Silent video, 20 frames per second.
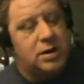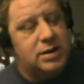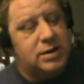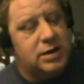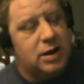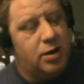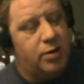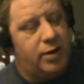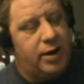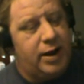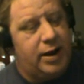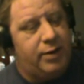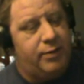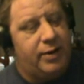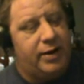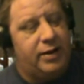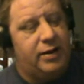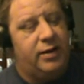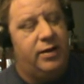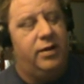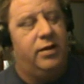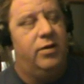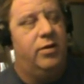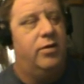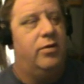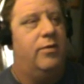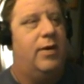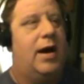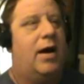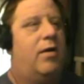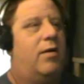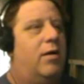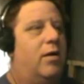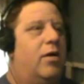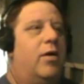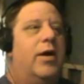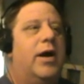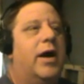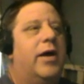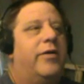So anyway, oh, wow.
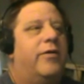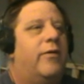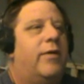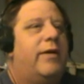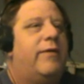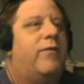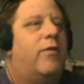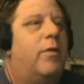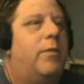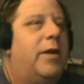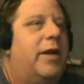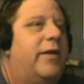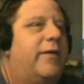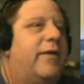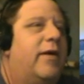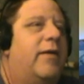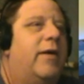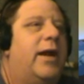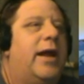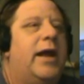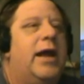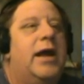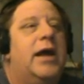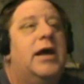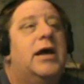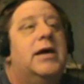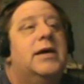I'm going on 24 minutes already.